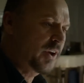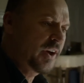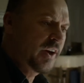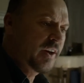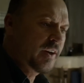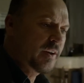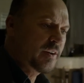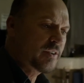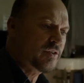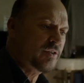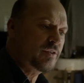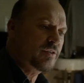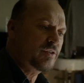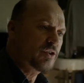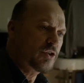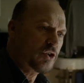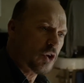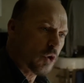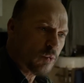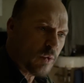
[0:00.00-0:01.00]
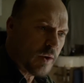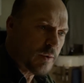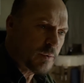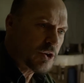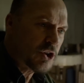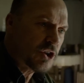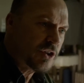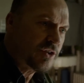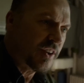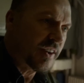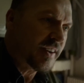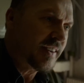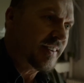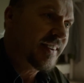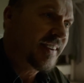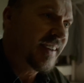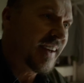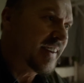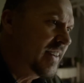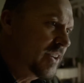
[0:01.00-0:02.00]
do it. Don't write what she said.
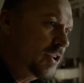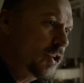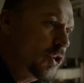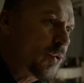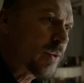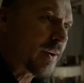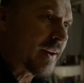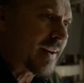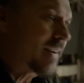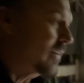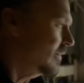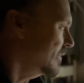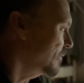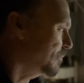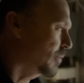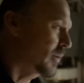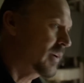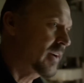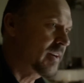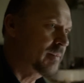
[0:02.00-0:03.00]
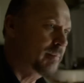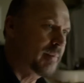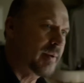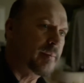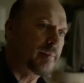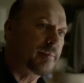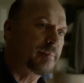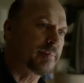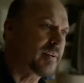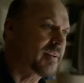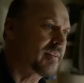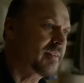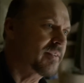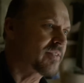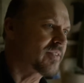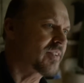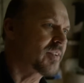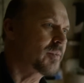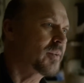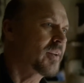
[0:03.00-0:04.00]
I didn't do it. I didn't put any baby
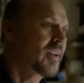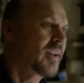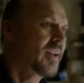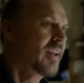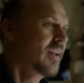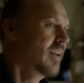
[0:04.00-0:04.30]
pigs in.